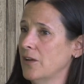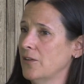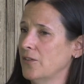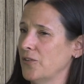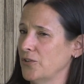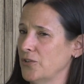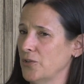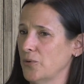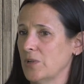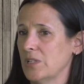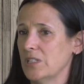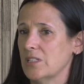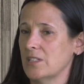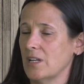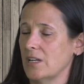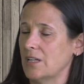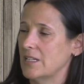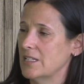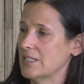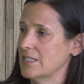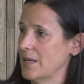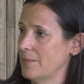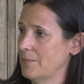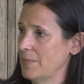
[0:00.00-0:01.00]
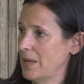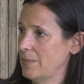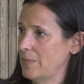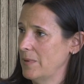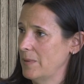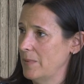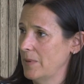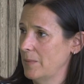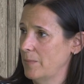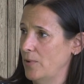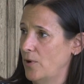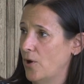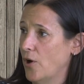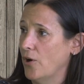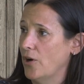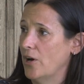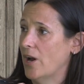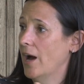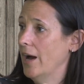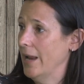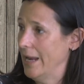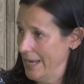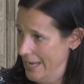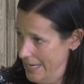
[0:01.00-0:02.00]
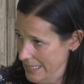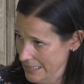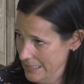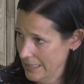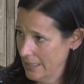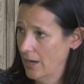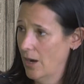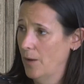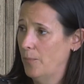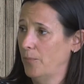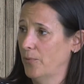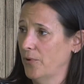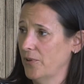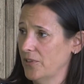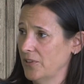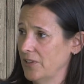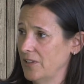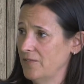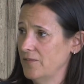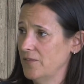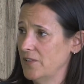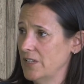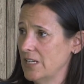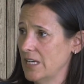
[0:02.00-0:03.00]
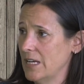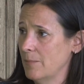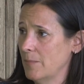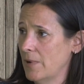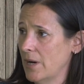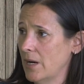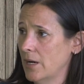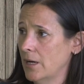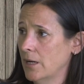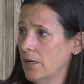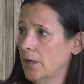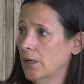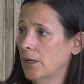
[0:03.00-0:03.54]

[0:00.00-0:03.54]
They're doing studies that maybe people are not ending up with lymphedema.